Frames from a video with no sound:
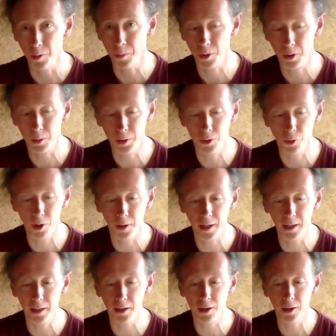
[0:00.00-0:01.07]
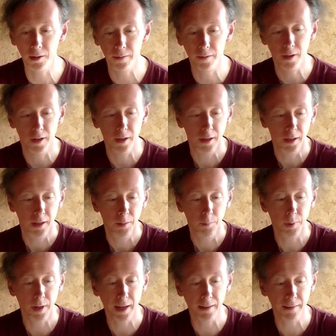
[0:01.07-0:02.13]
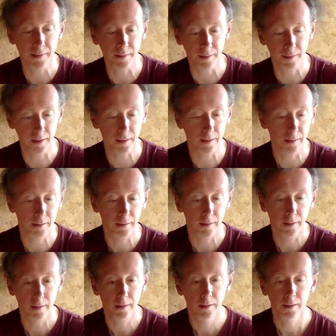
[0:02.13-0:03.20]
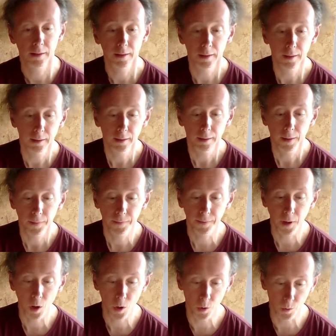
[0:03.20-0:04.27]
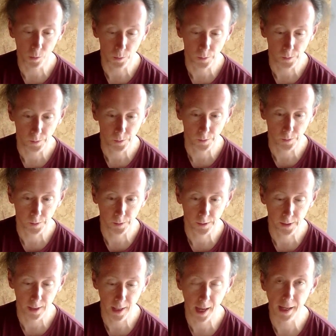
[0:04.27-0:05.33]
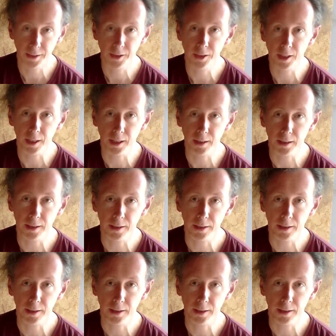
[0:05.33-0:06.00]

I'm not going to be growing any kind of plants in there. So, that sucks.